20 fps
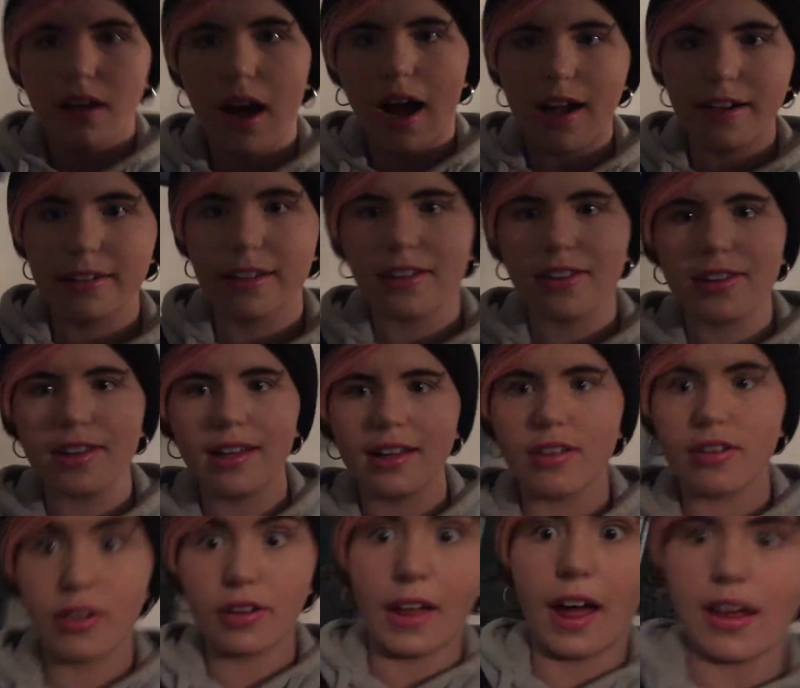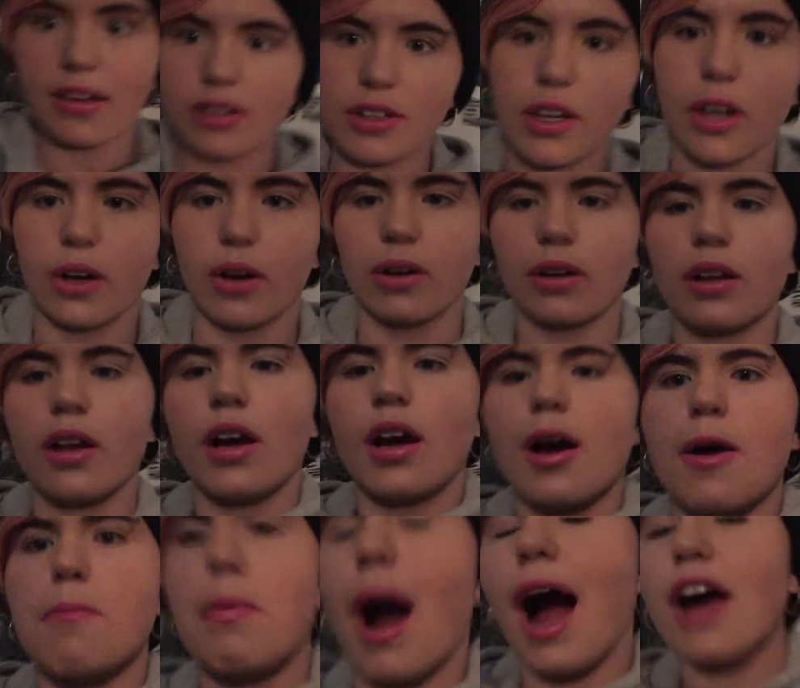at Disney, so that's cool.
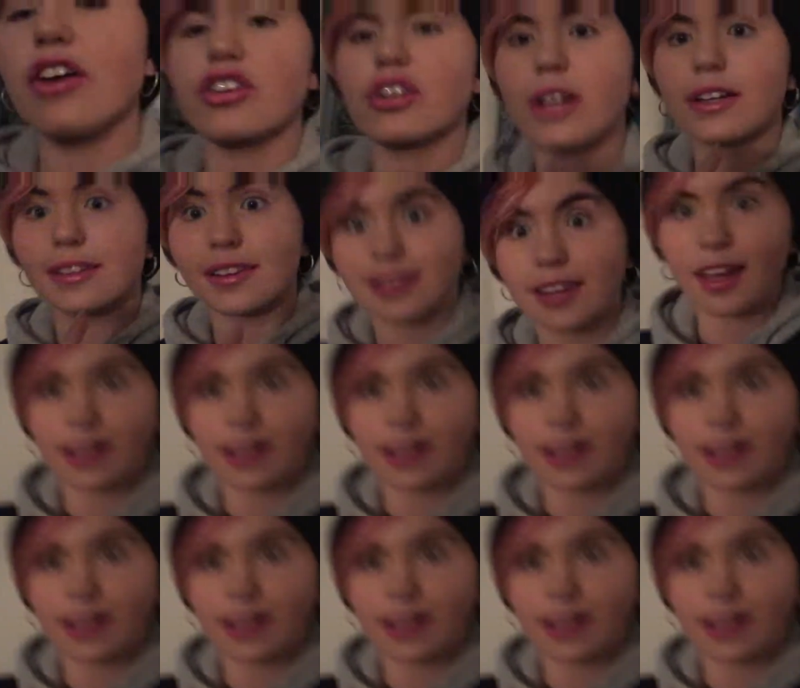But actually,